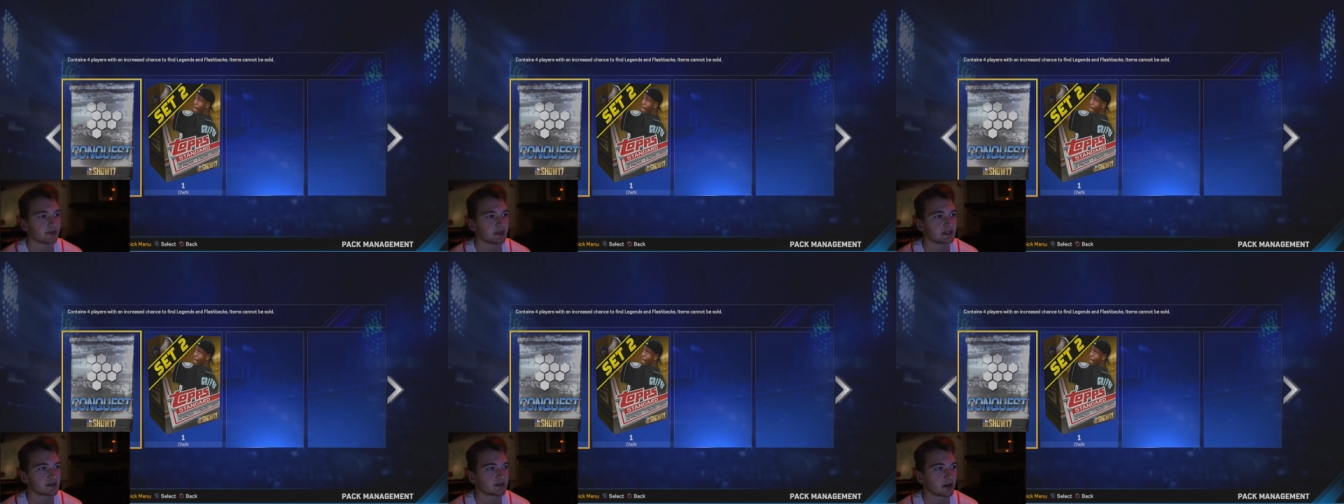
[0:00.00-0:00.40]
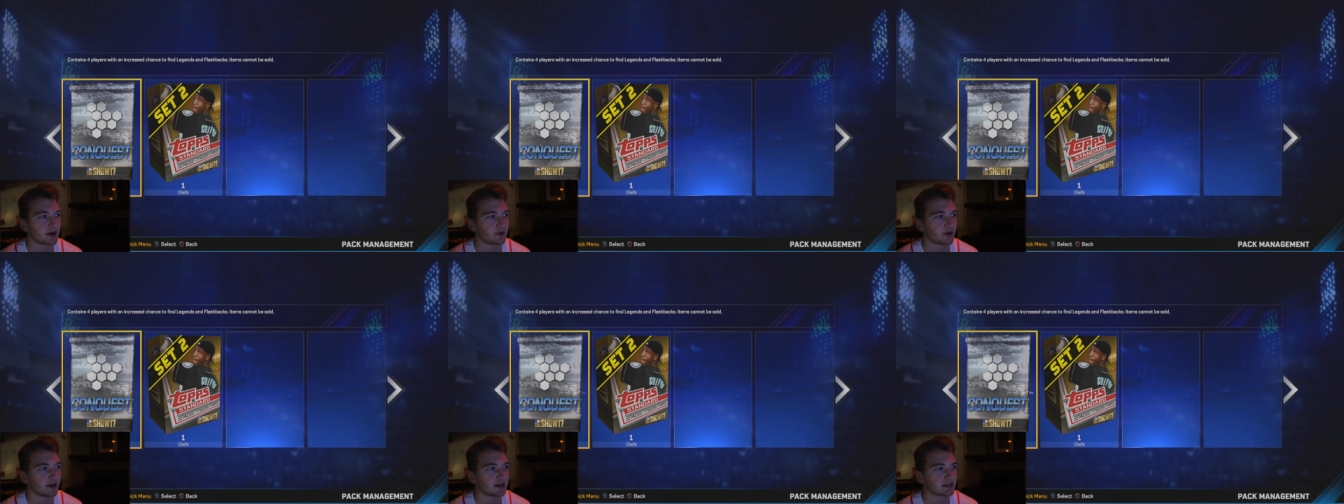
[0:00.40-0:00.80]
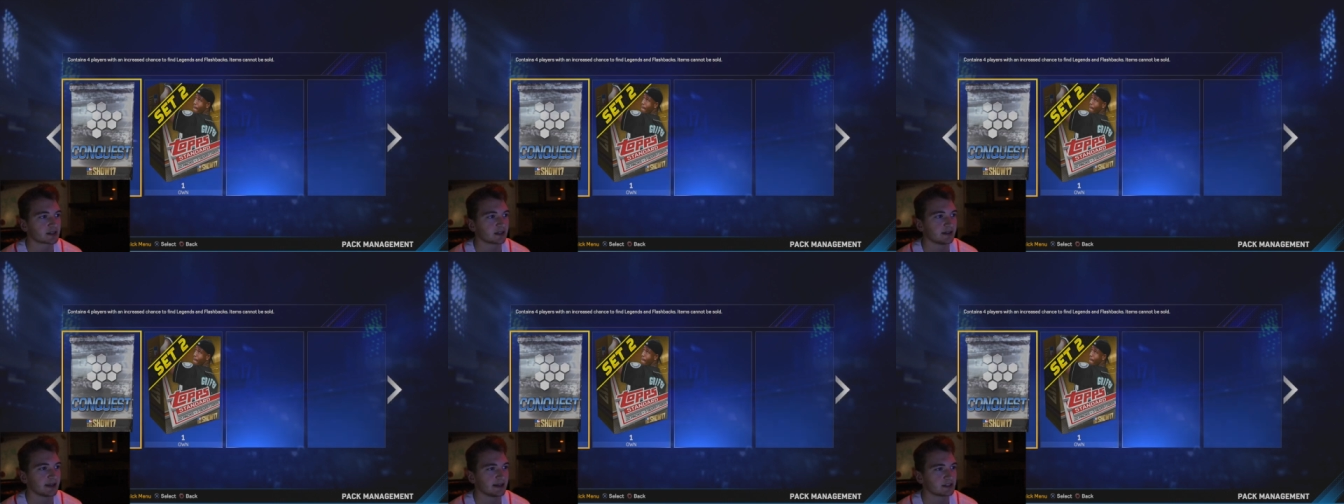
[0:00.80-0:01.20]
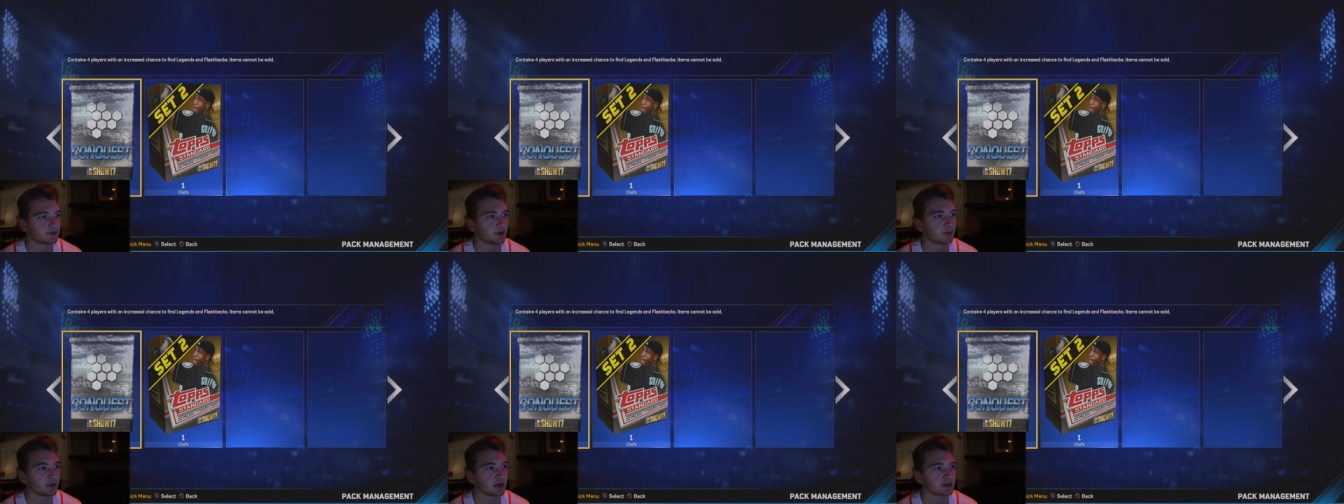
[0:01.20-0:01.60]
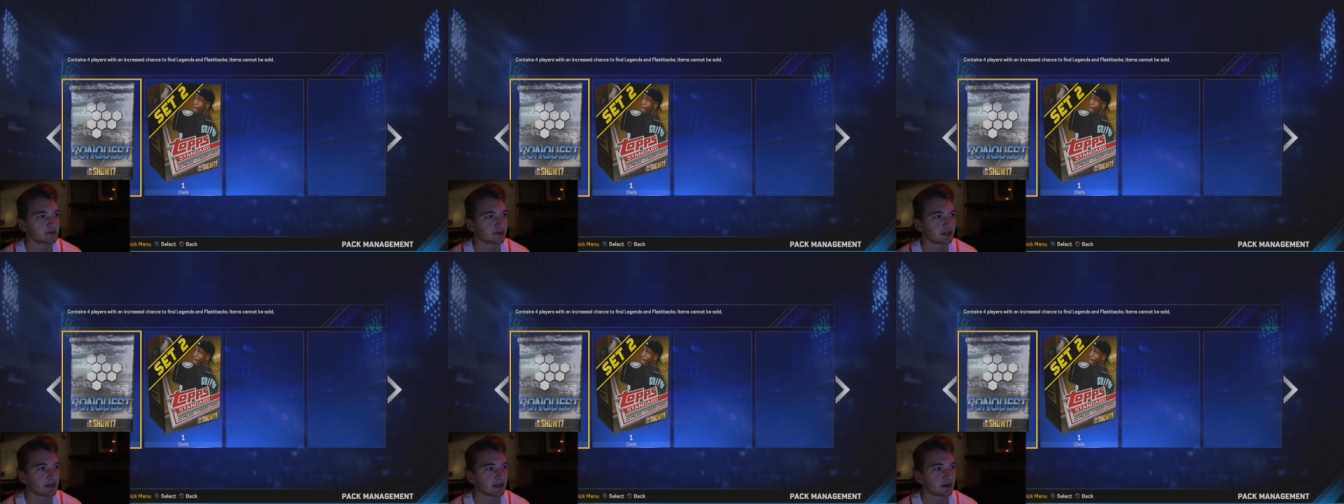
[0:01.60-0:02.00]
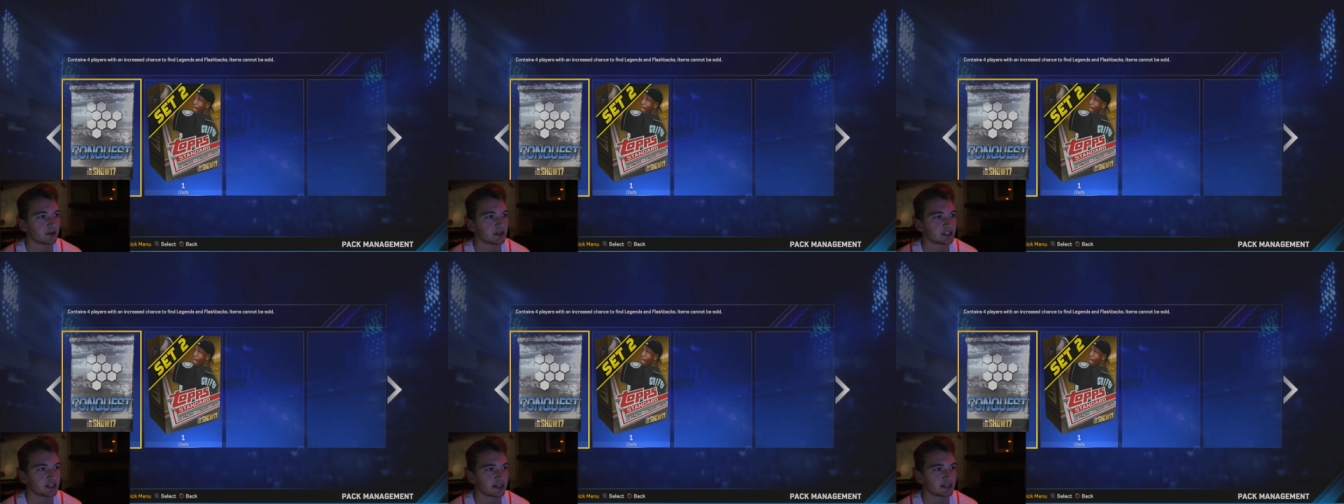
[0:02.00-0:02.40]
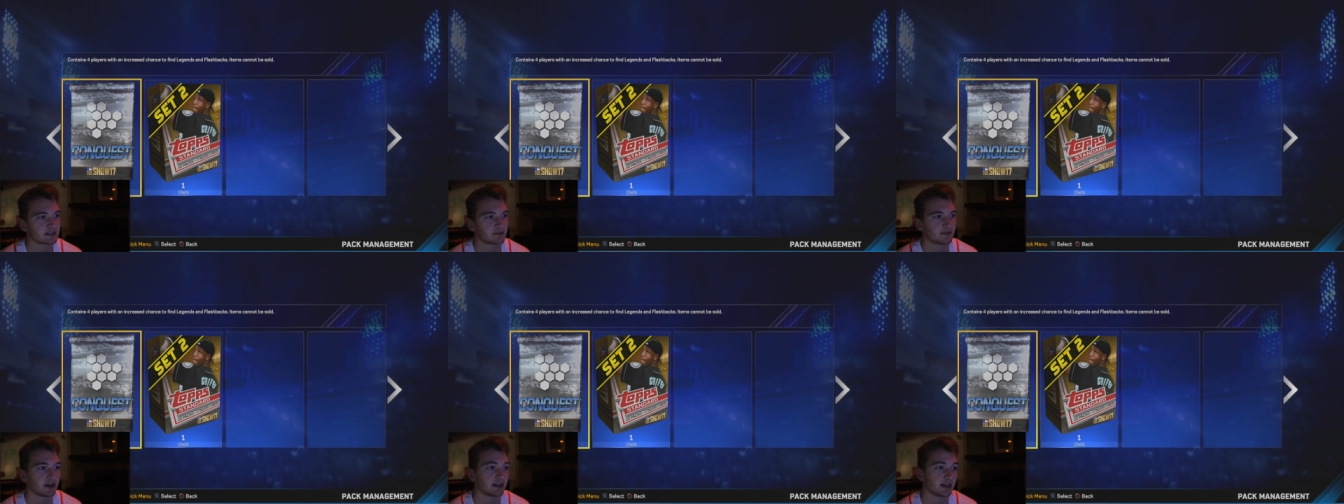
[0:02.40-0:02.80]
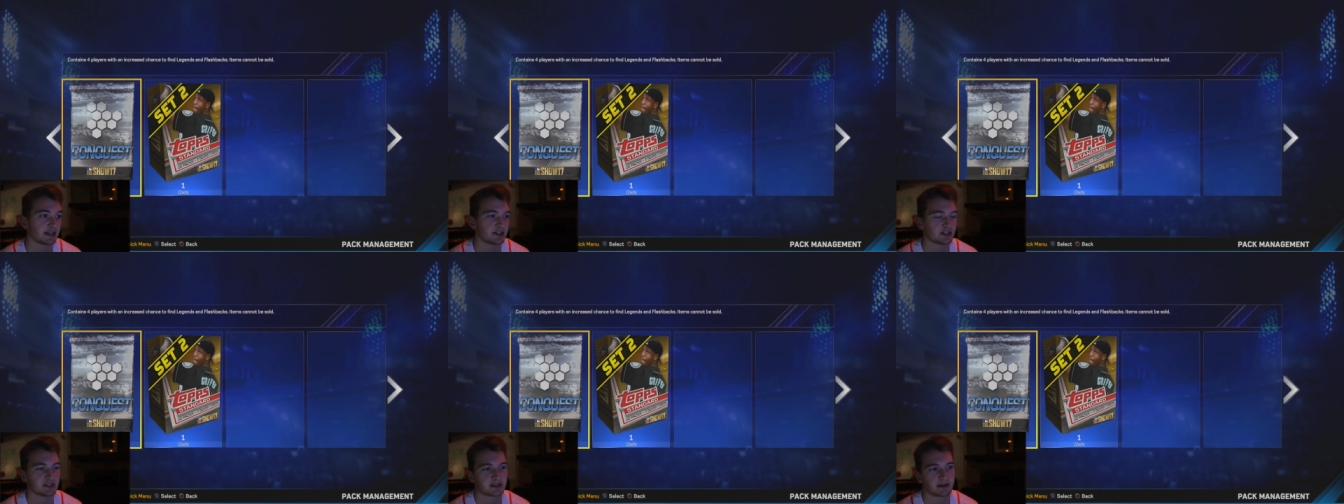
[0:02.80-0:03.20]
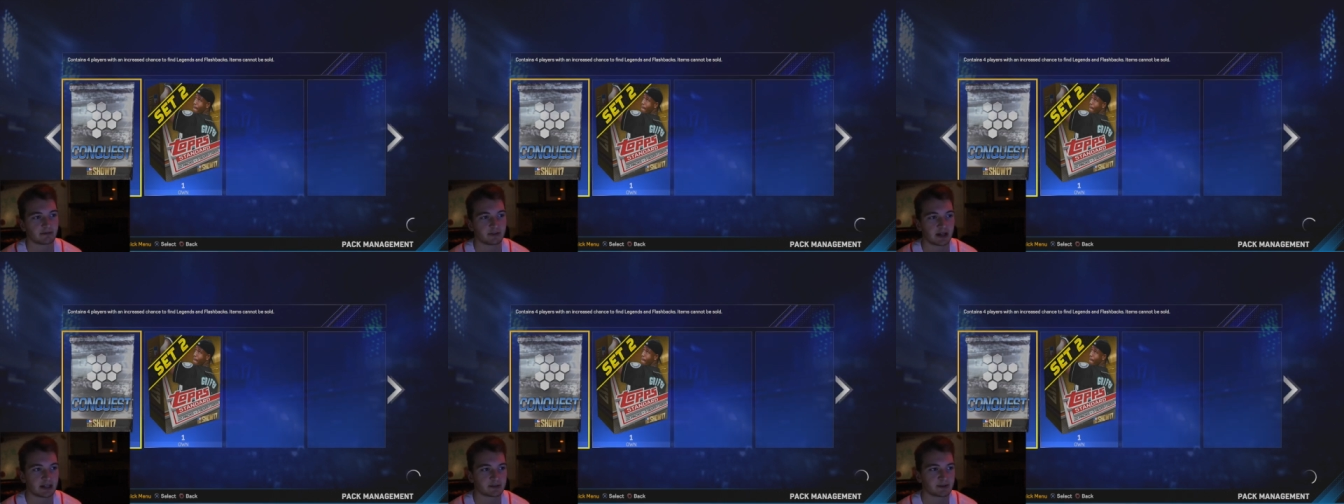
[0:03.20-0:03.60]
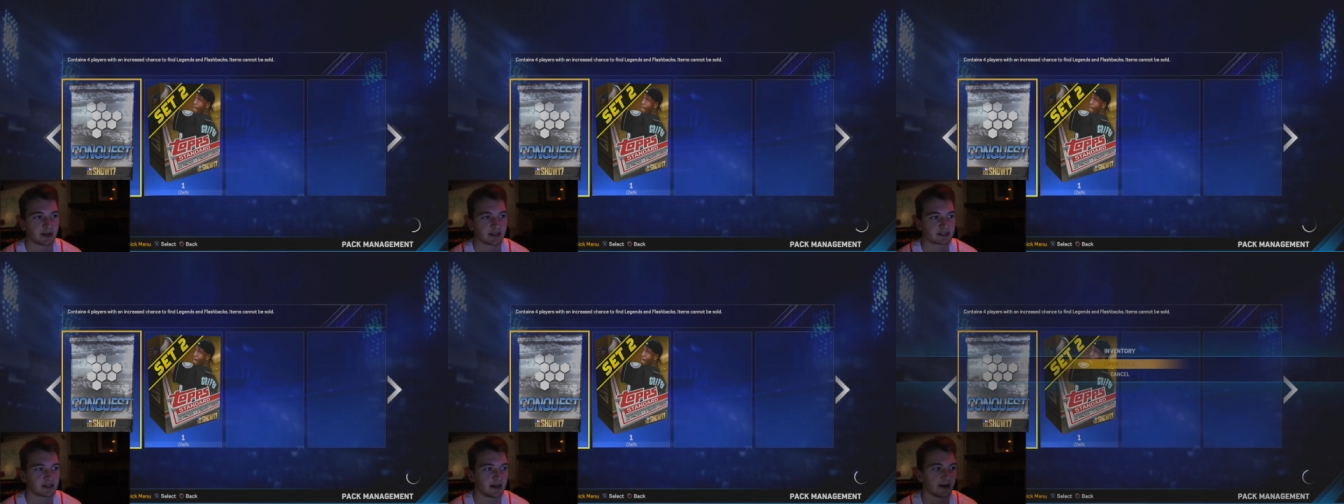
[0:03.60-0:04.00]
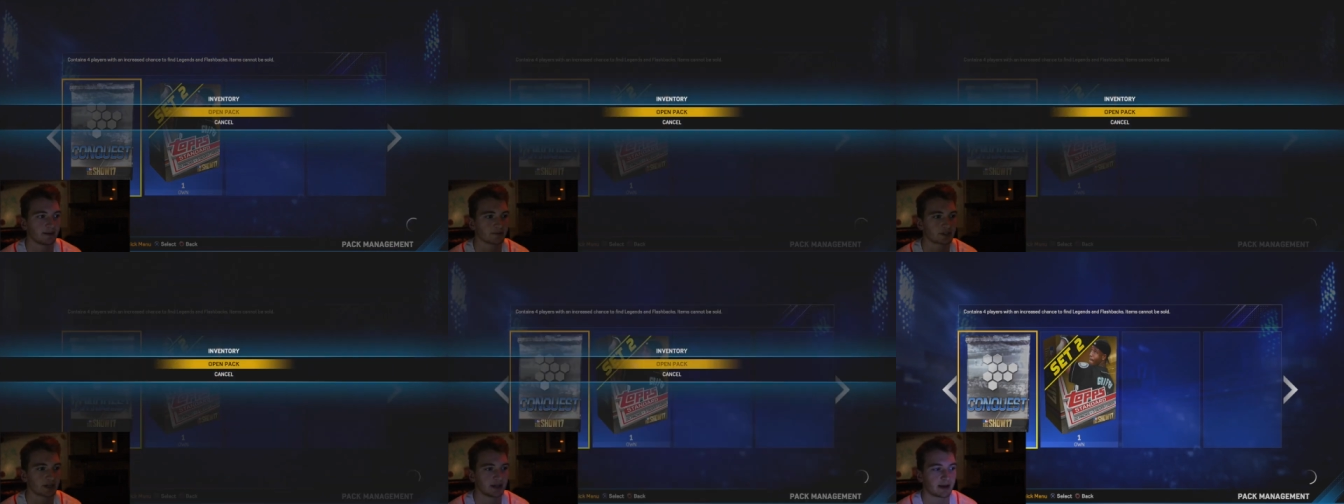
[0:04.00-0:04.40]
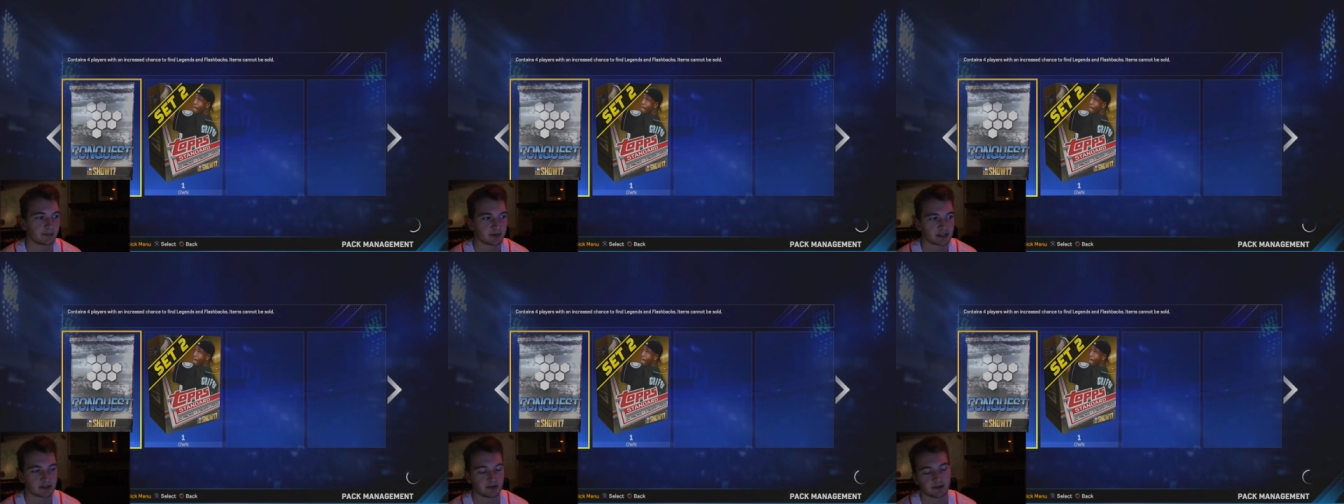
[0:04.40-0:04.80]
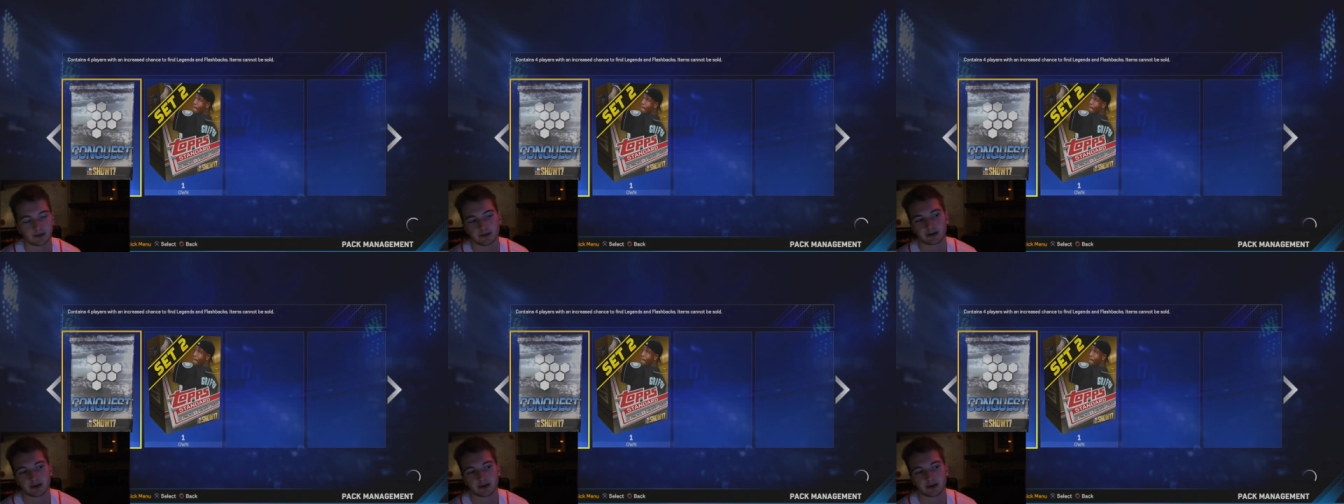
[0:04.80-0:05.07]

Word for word: for these, I forgot what it is. Contains four players with an increased chance to find legends and flashbacks. Items cannot be sold.